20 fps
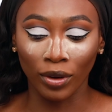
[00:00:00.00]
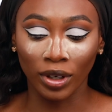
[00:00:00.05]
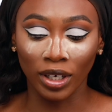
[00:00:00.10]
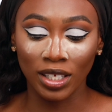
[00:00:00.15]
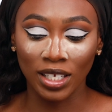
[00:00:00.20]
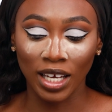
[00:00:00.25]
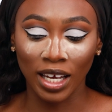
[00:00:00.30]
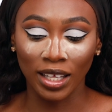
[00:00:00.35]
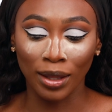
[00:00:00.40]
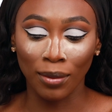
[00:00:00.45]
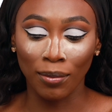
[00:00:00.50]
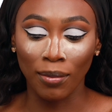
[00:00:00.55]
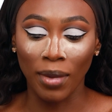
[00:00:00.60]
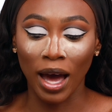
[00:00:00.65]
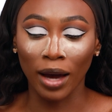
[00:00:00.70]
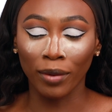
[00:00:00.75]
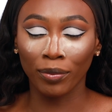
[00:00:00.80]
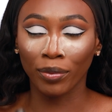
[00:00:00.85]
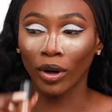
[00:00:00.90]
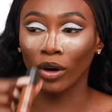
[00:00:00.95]
we're going to take the
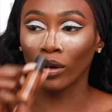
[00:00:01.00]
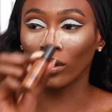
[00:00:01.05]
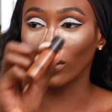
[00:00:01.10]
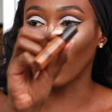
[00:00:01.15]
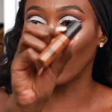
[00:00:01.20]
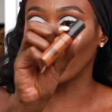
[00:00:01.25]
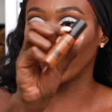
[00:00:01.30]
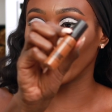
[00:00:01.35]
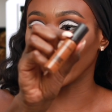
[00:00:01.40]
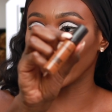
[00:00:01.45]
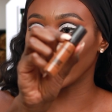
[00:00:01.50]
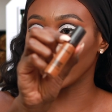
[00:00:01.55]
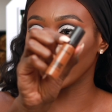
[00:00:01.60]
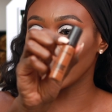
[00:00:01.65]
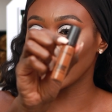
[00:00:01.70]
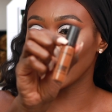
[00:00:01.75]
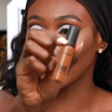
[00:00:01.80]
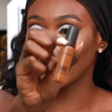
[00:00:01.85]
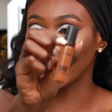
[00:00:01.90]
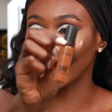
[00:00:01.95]
MAC Pro Longwear
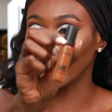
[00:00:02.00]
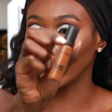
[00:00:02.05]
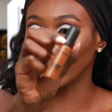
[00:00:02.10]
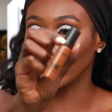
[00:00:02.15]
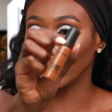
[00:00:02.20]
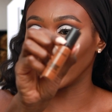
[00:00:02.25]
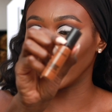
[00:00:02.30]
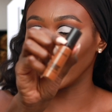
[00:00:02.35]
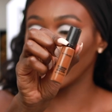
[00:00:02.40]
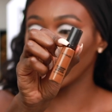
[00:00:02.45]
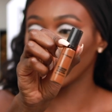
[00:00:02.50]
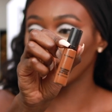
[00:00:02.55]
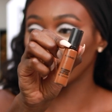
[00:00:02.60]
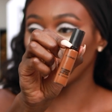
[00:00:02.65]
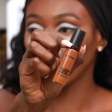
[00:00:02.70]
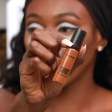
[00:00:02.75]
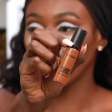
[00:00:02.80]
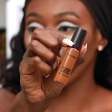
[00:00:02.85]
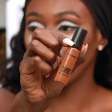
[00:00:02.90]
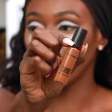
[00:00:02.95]
Concealer
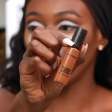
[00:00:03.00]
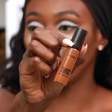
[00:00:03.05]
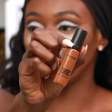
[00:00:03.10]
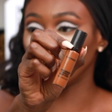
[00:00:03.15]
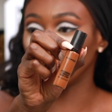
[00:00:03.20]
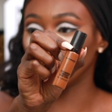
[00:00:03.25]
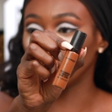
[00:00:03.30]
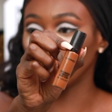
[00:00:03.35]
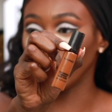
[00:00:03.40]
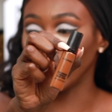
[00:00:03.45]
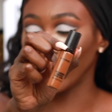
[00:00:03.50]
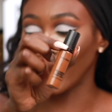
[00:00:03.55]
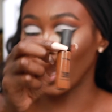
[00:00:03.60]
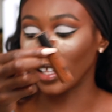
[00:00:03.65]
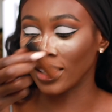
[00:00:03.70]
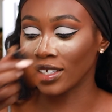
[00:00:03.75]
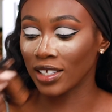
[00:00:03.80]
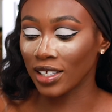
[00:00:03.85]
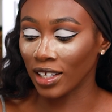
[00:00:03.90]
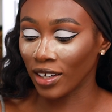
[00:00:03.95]
in the shade
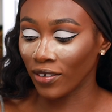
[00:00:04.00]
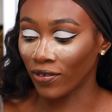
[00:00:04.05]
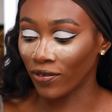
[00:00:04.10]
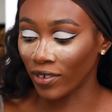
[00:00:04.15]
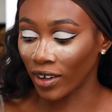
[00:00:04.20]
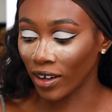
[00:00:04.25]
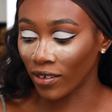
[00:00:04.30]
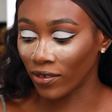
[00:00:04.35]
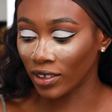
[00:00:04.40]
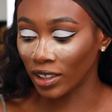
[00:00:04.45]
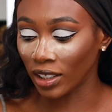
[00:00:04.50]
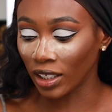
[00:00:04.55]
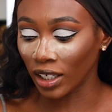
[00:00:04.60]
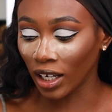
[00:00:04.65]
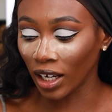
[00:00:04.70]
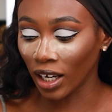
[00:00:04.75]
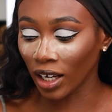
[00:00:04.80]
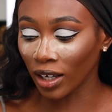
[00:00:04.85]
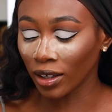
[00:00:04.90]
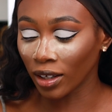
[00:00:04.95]

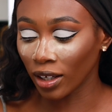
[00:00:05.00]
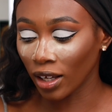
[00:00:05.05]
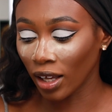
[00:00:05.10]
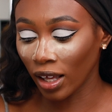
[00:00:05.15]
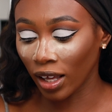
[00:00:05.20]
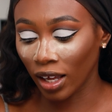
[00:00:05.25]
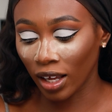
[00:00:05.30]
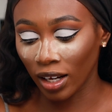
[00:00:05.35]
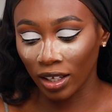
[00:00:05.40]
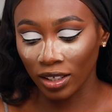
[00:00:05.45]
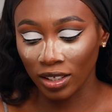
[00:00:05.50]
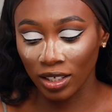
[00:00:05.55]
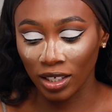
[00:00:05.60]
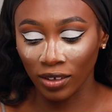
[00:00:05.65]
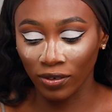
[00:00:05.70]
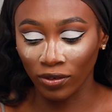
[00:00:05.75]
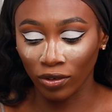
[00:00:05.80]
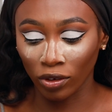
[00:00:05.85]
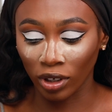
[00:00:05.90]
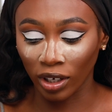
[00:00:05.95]
NC50 and
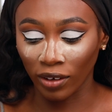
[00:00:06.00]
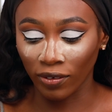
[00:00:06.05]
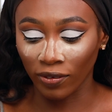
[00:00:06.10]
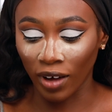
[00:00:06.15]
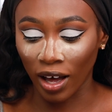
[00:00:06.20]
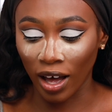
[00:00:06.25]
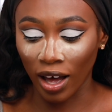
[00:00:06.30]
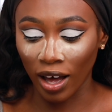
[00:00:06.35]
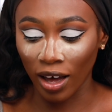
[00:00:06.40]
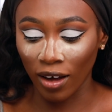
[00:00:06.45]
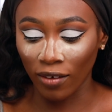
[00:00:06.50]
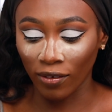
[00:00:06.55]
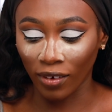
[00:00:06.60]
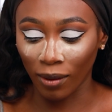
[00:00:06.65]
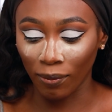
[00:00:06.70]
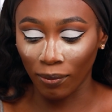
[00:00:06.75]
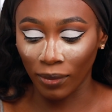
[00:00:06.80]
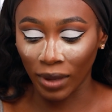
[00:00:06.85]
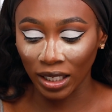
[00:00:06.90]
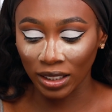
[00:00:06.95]
NC45.
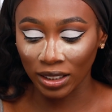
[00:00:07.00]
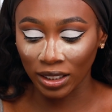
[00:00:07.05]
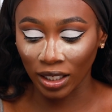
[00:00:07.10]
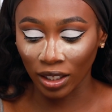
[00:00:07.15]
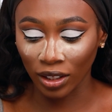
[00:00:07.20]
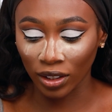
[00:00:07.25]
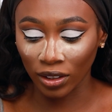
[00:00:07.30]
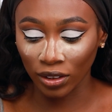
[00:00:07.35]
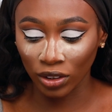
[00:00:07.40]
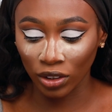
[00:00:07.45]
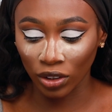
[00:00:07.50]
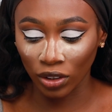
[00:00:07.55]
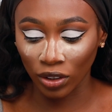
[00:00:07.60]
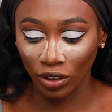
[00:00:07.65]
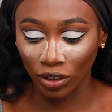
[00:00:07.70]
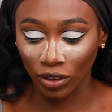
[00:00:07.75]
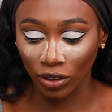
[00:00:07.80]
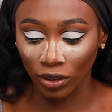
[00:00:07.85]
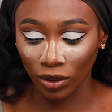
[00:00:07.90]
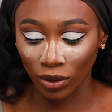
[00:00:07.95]
I'm mixing the
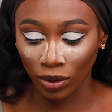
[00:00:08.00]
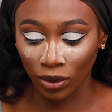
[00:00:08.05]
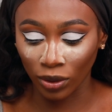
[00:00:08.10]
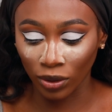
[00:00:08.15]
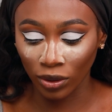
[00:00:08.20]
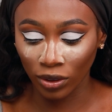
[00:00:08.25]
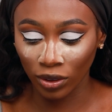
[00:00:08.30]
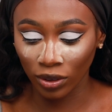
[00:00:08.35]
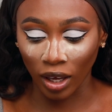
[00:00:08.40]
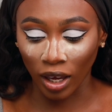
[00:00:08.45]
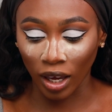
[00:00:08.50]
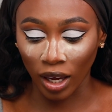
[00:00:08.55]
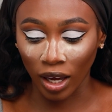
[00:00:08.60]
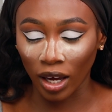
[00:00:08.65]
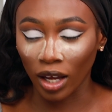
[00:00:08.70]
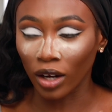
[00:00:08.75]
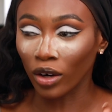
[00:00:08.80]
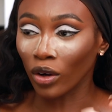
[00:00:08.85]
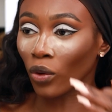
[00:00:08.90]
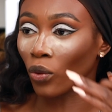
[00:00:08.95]
two,
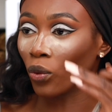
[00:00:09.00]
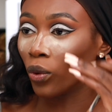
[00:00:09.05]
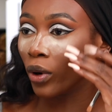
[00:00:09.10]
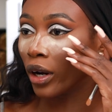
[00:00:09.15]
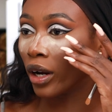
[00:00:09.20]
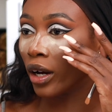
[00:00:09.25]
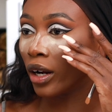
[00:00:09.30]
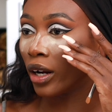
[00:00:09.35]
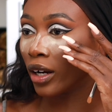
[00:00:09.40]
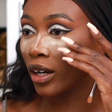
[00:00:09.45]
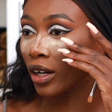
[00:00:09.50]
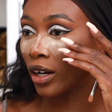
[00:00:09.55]
and we're going to